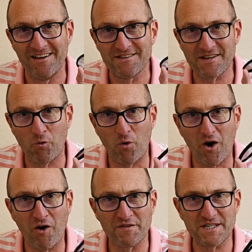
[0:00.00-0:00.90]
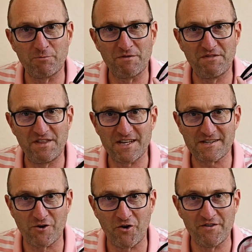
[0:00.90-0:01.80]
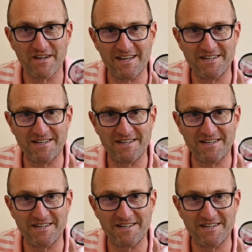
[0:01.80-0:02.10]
So obviously with this on,